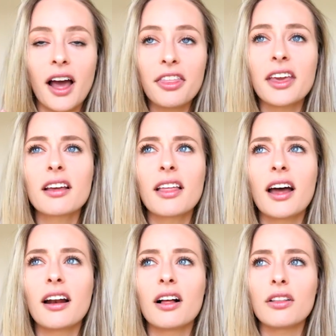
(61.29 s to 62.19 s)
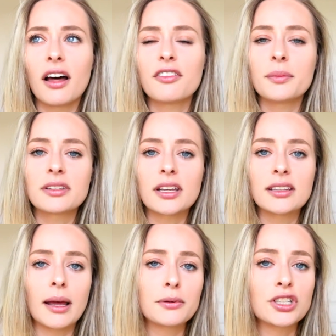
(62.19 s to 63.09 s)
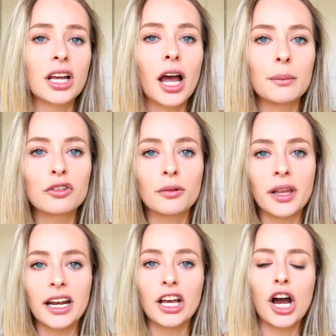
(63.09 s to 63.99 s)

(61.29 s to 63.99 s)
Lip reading: I think that a lot of misconception comes from letting